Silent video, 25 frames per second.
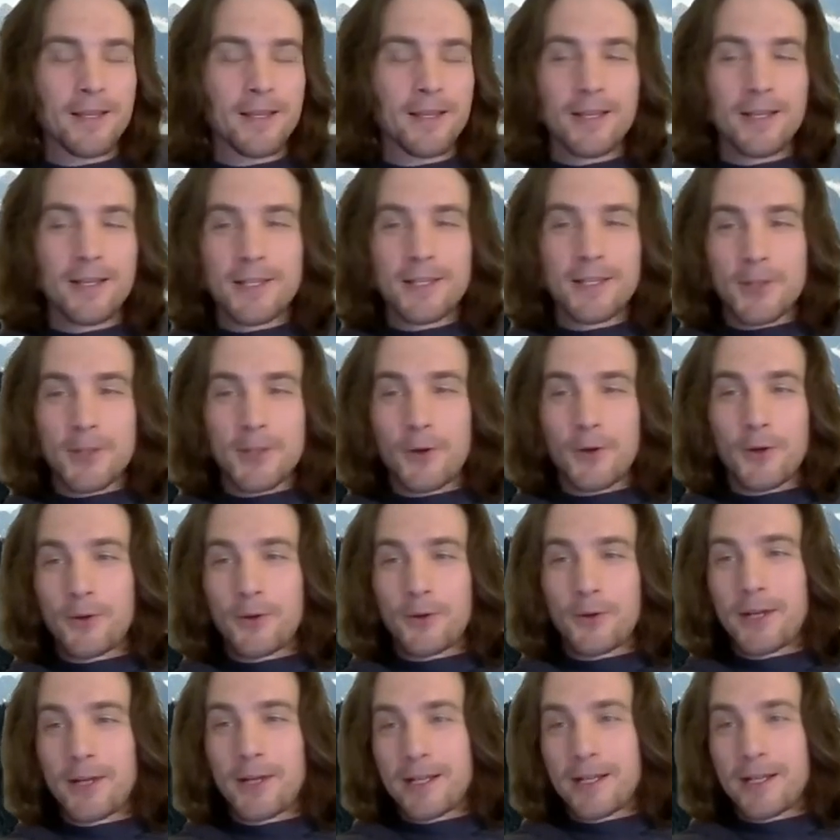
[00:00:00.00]
So
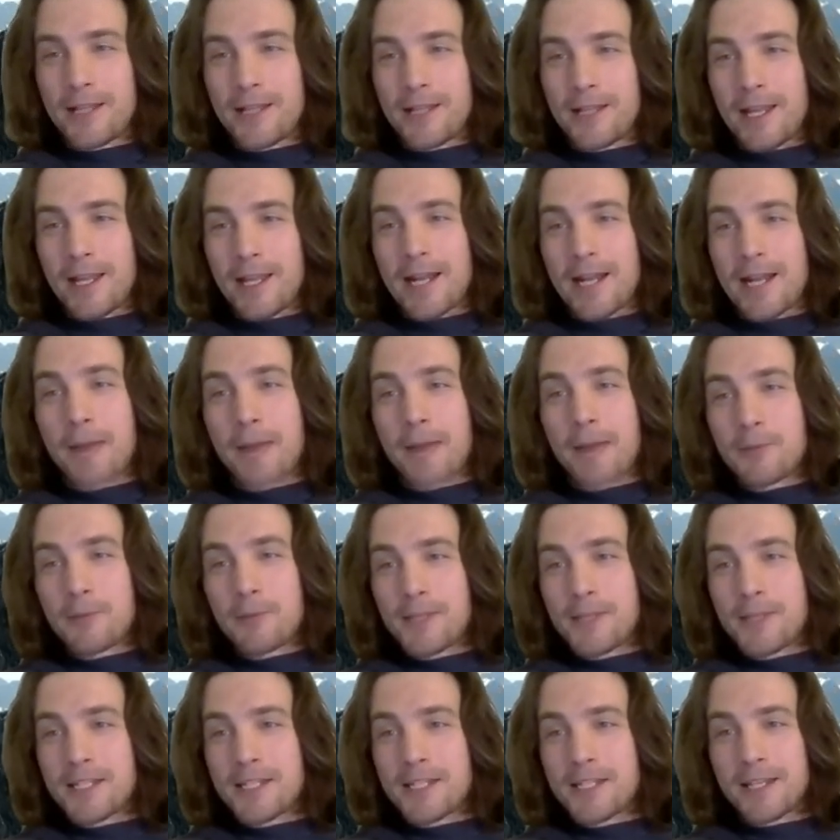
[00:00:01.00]
an
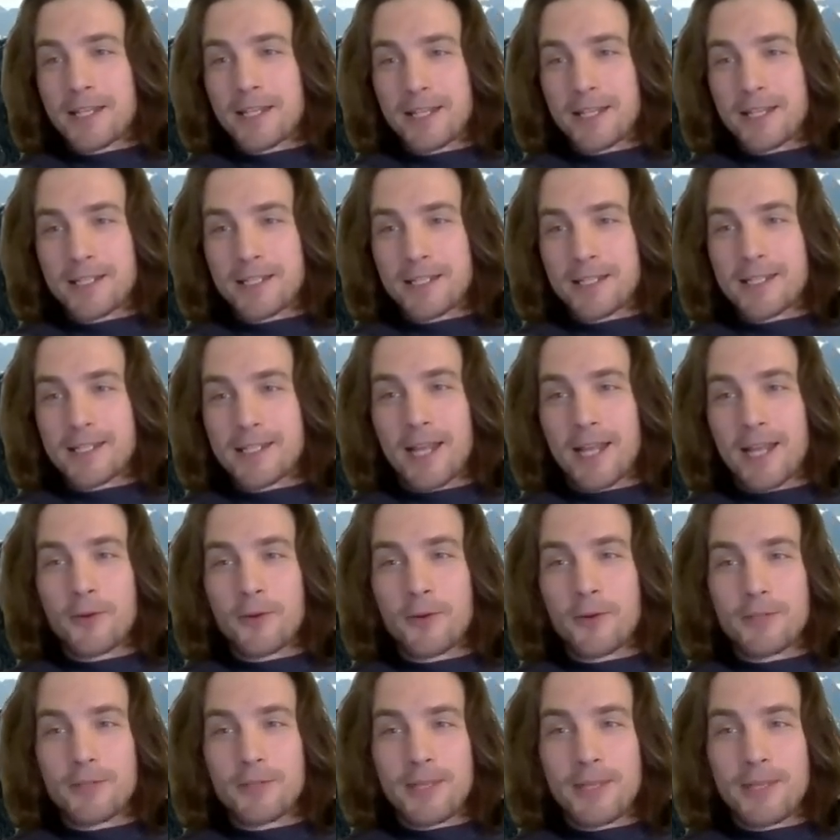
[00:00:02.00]
optimistic thing to say
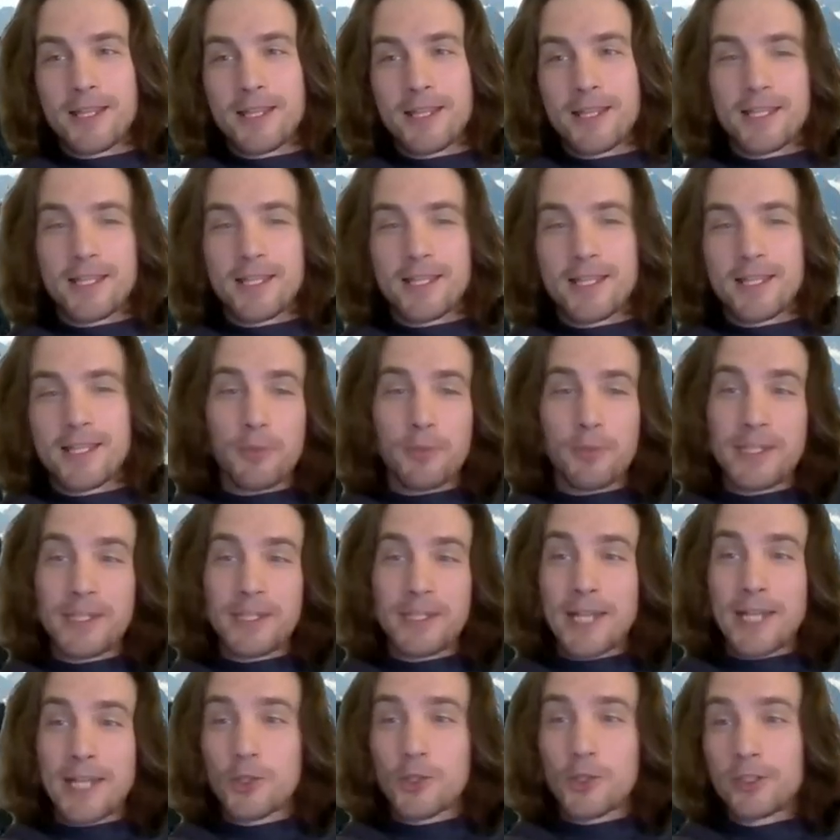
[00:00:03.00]
would be that this is a
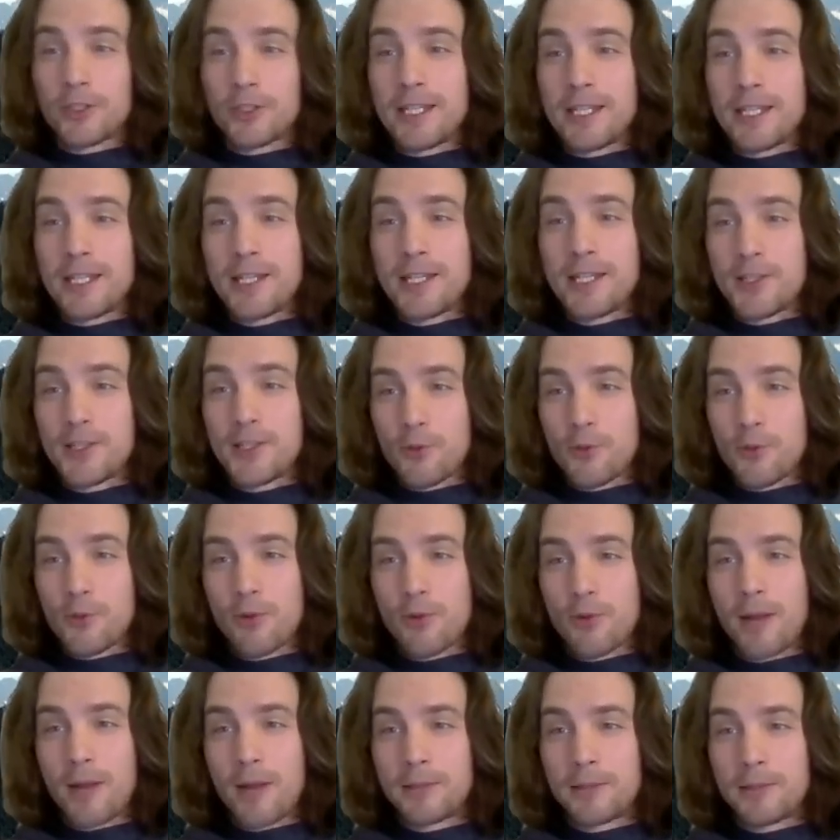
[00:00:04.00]
potentially easier
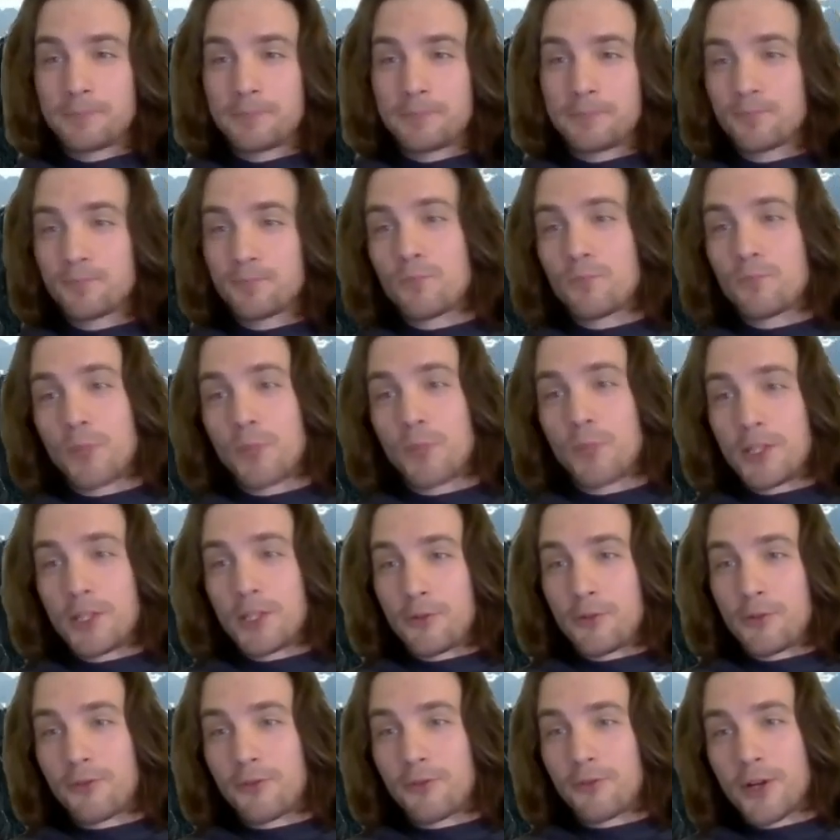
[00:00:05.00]
problem, but you
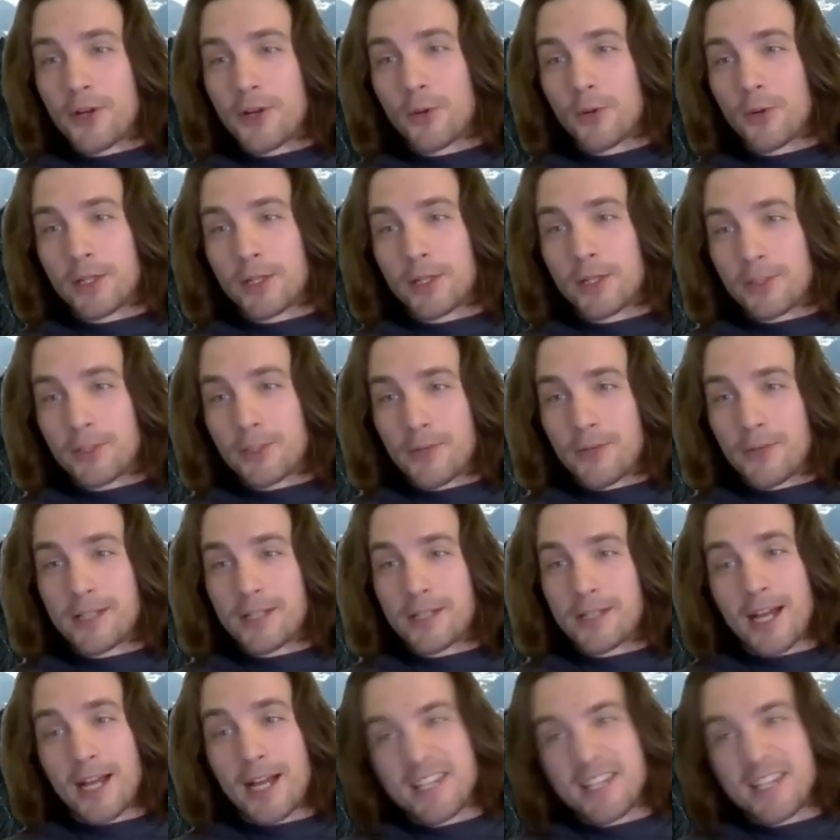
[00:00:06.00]
very quickly
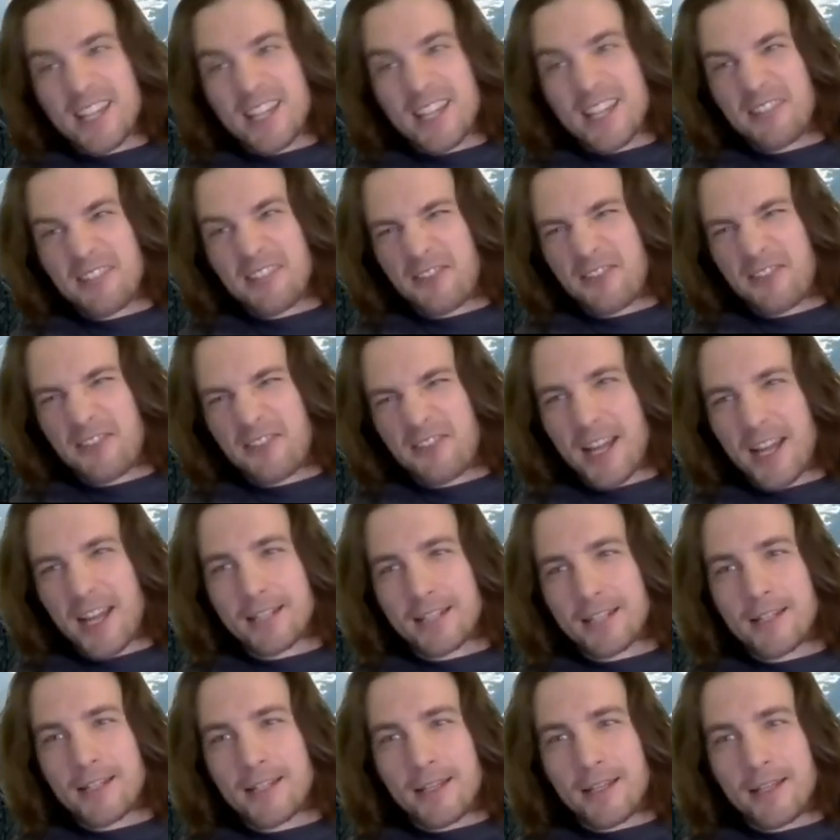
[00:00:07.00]
realize that in
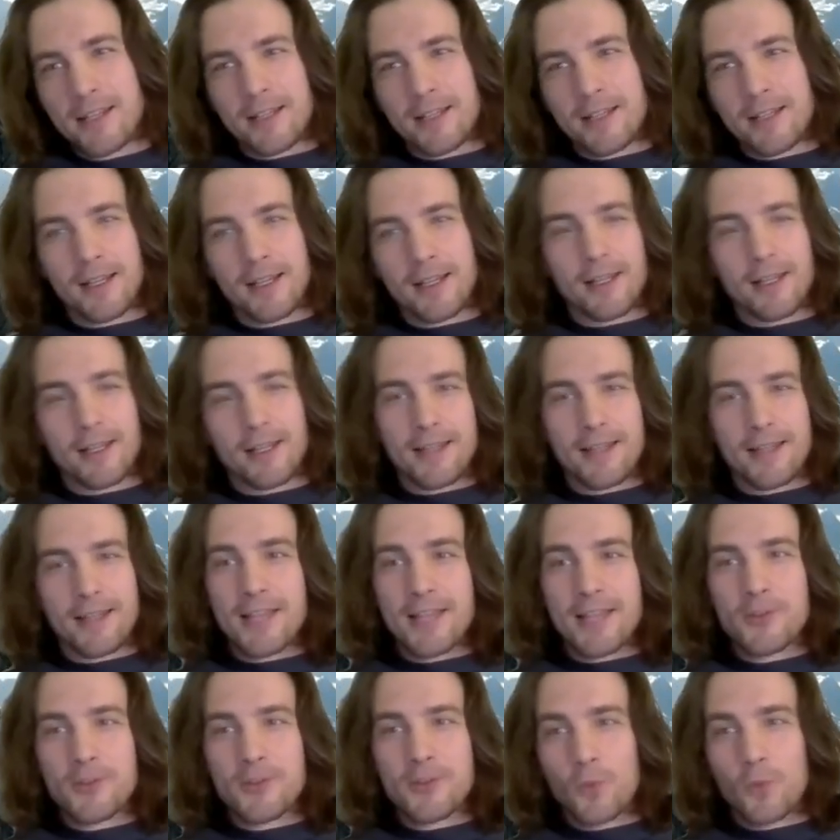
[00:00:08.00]
fact,
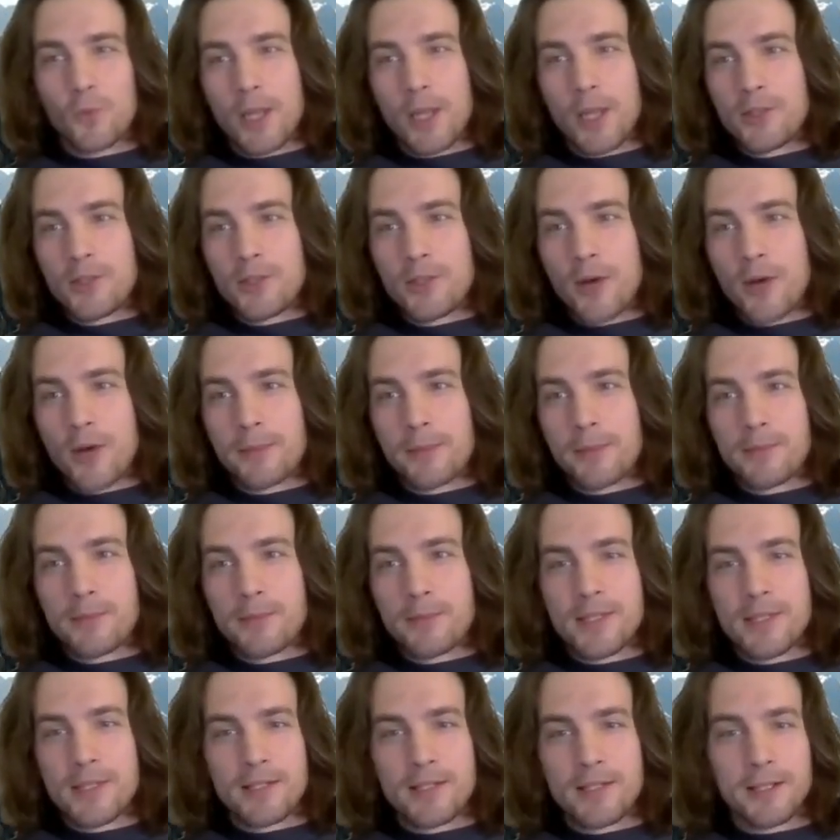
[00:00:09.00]
that's way too
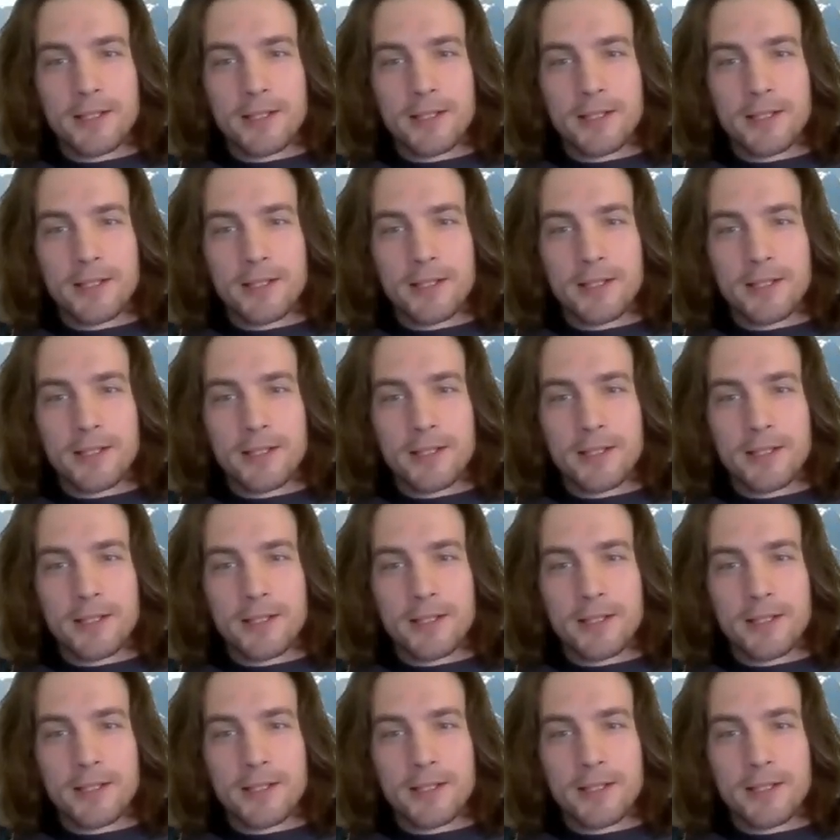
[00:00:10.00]
optimistic.